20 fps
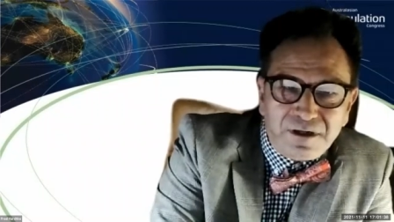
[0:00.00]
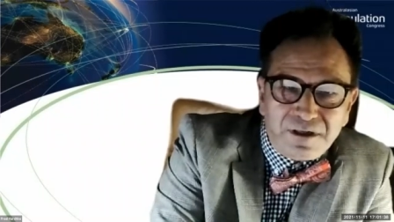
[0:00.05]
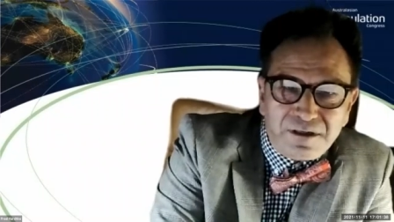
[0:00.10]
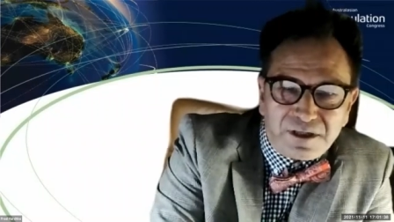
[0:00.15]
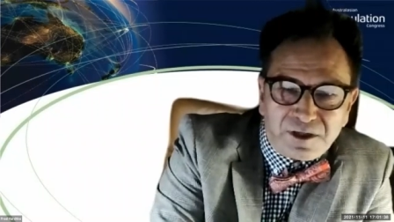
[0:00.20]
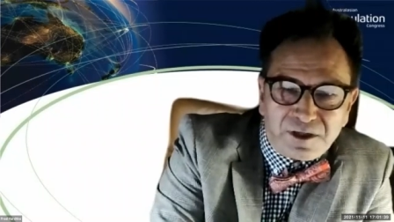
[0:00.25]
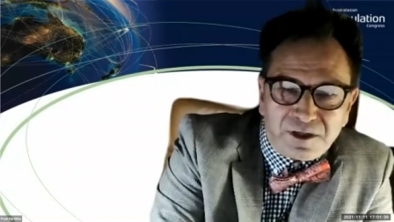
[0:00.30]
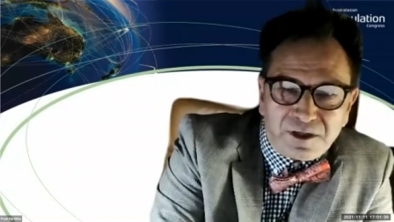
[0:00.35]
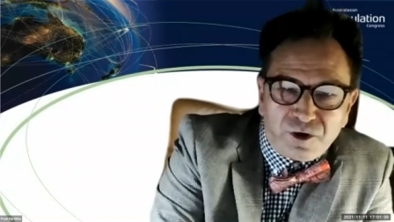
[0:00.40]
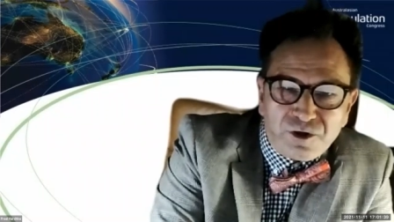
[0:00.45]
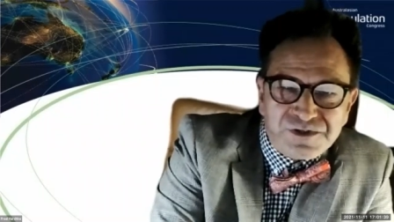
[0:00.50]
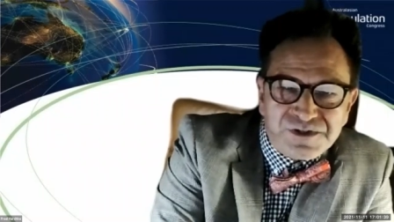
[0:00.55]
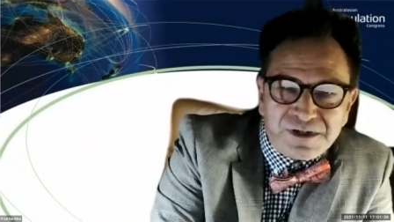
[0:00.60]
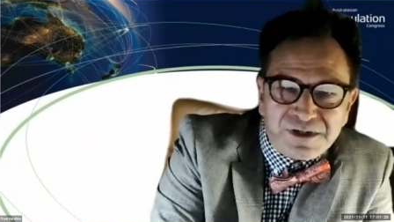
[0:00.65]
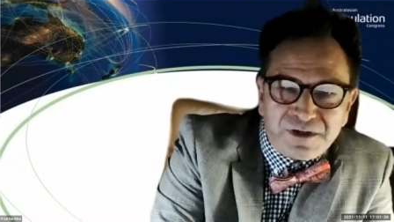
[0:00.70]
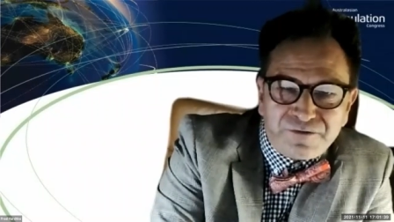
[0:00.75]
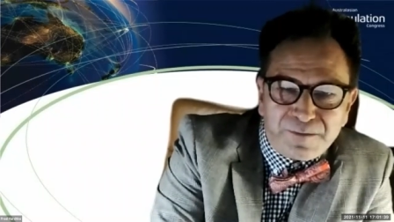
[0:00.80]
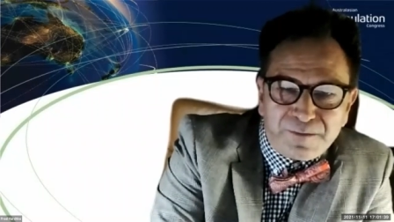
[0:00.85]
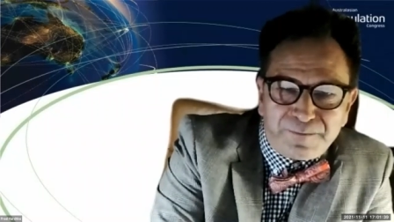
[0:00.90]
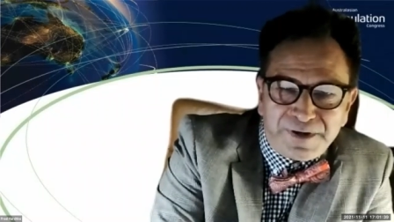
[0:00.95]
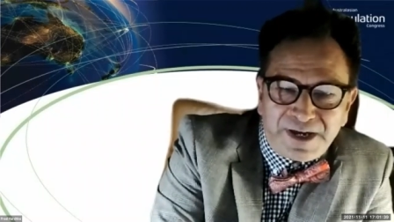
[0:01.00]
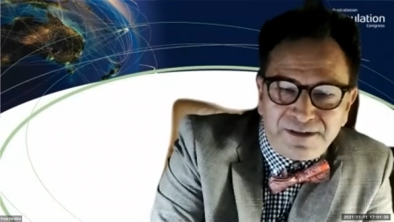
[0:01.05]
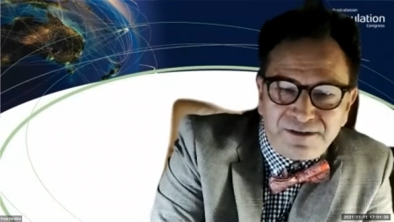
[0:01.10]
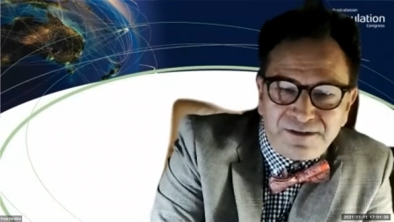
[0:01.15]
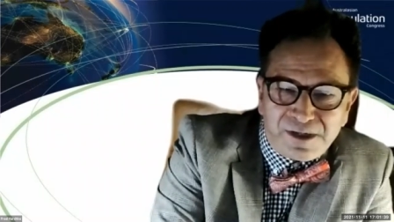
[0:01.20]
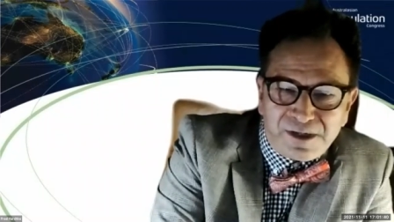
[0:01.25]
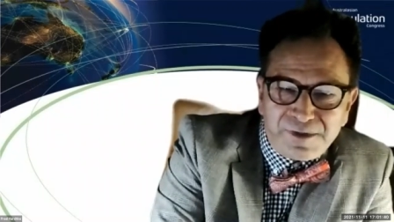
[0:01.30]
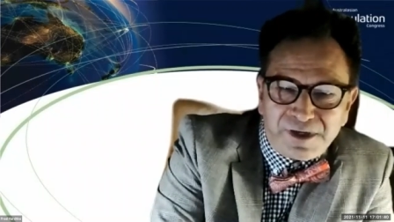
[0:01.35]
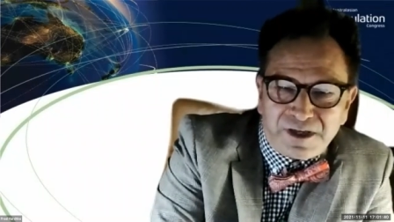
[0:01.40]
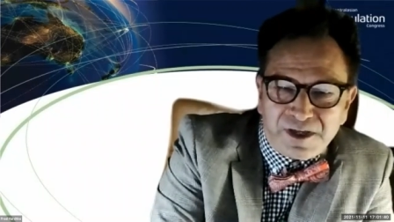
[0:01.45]
The urgency of the
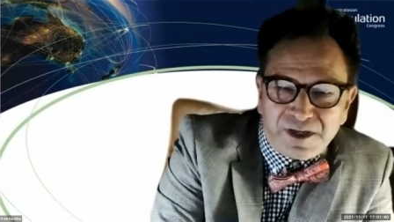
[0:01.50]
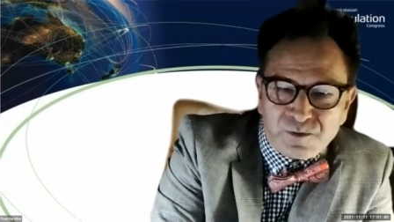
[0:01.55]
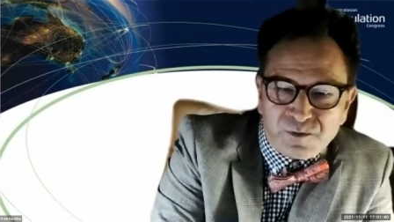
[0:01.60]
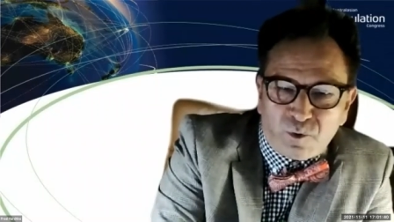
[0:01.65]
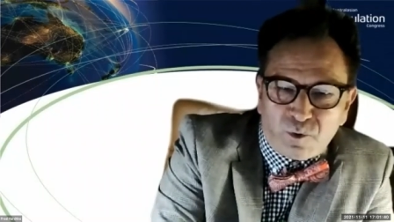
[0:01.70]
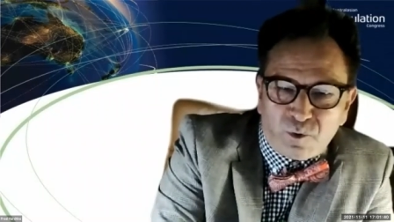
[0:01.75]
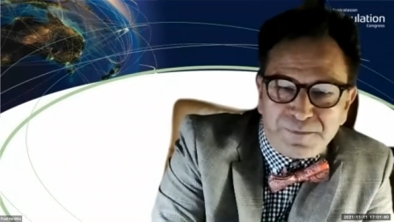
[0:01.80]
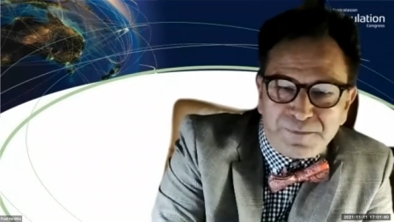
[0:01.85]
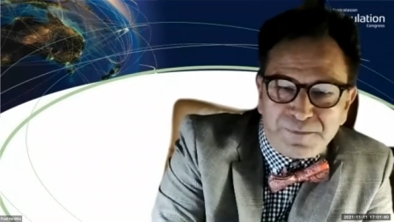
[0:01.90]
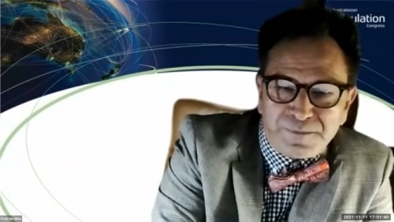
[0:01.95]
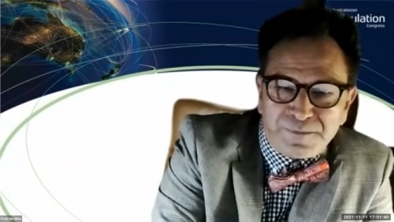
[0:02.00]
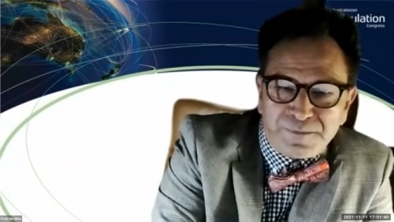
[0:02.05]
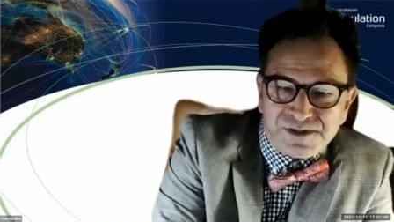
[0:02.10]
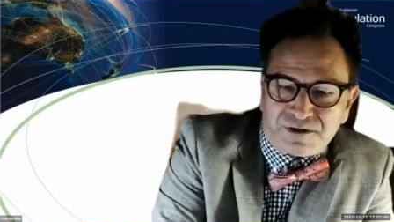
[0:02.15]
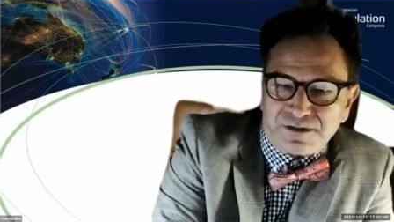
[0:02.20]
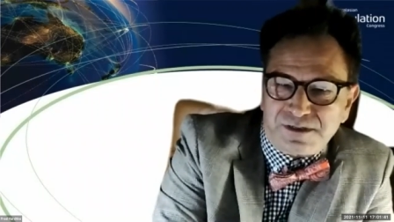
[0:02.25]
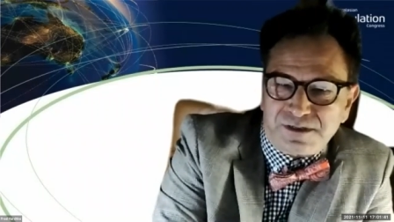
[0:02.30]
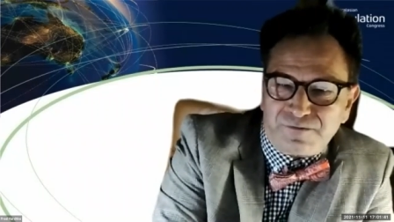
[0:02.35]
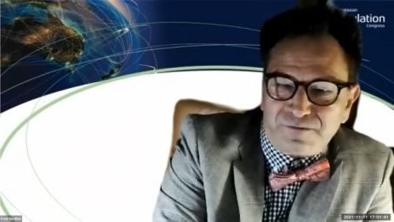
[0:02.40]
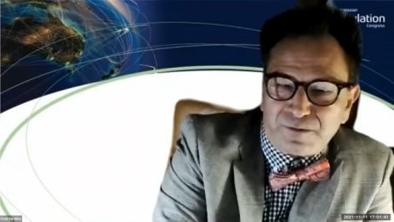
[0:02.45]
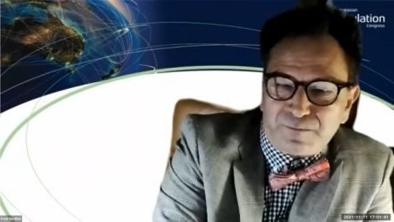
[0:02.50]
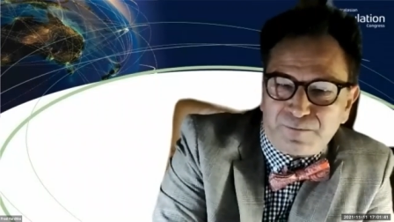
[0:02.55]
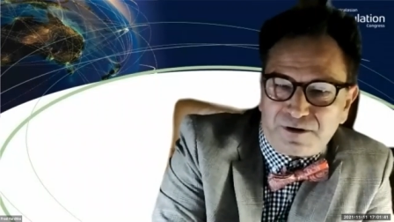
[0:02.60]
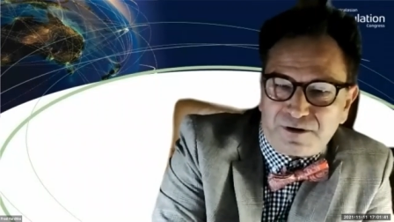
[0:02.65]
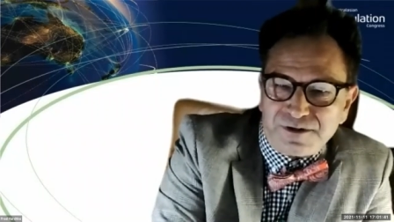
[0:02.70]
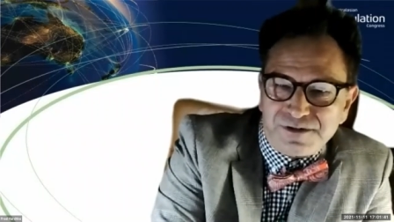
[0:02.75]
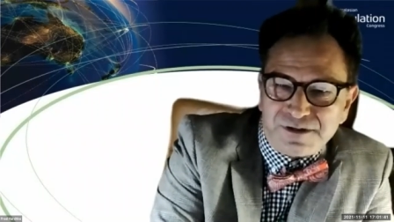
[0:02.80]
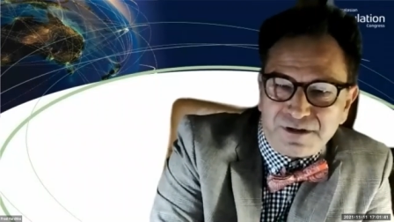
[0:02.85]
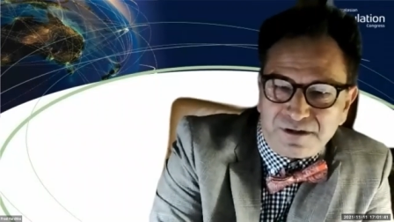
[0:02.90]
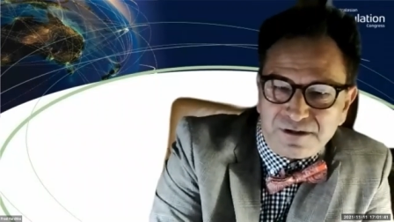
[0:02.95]
pandemic has warped that scientific
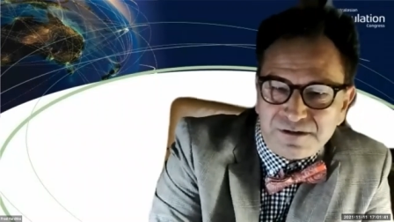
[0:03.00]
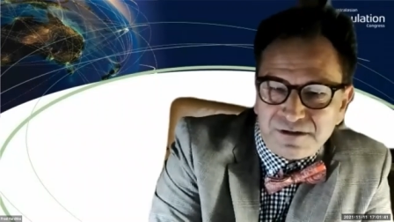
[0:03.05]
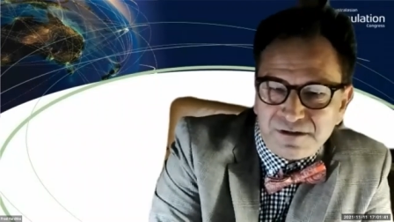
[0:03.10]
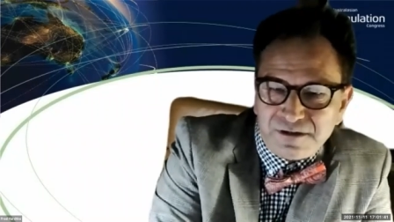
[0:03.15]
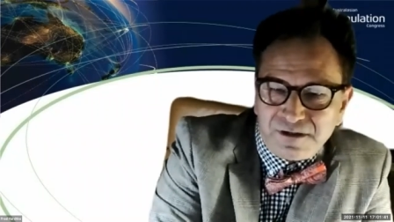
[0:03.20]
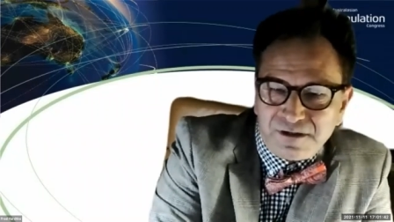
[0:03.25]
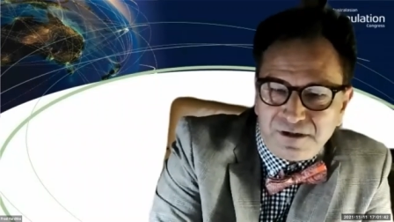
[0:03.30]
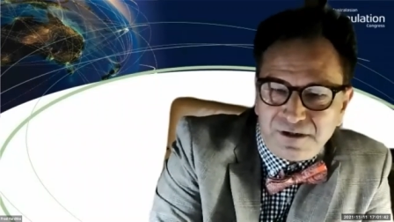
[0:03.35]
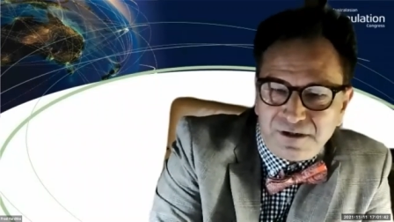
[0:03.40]
process